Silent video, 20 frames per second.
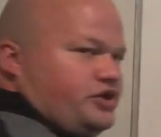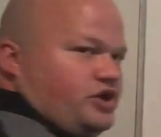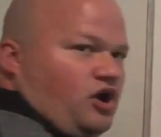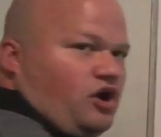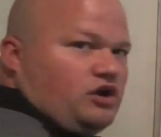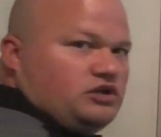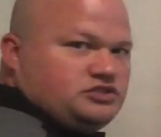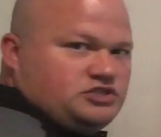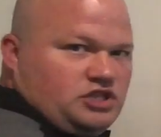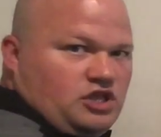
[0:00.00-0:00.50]

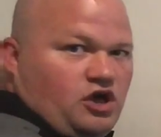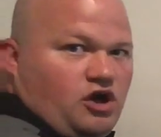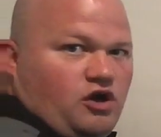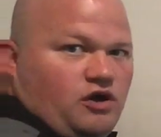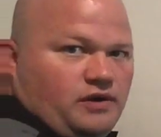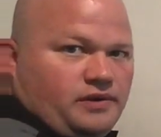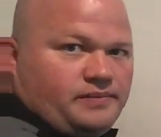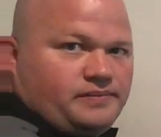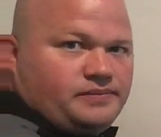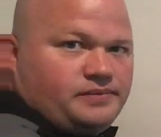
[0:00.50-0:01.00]
yards long,
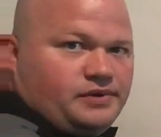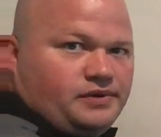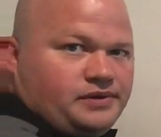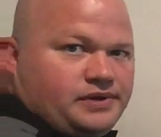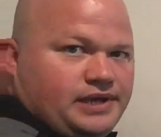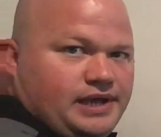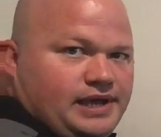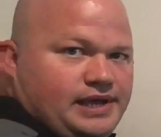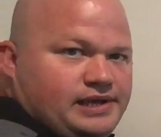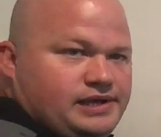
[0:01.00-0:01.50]

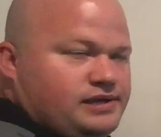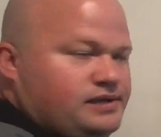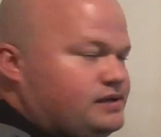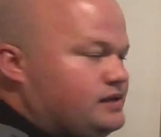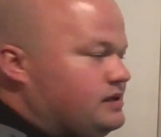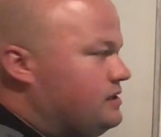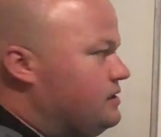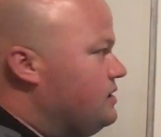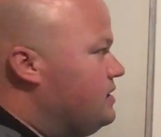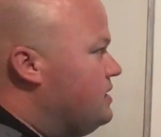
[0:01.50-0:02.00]
okay?
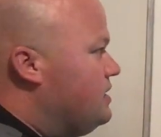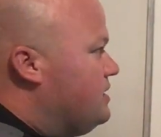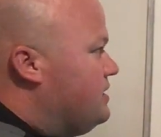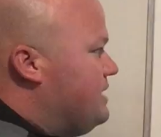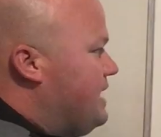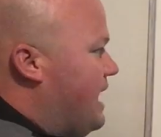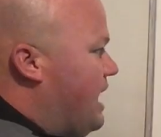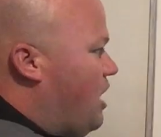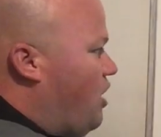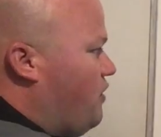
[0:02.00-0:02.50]

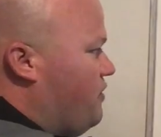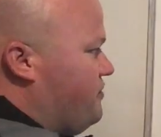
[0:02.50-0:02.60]
Now,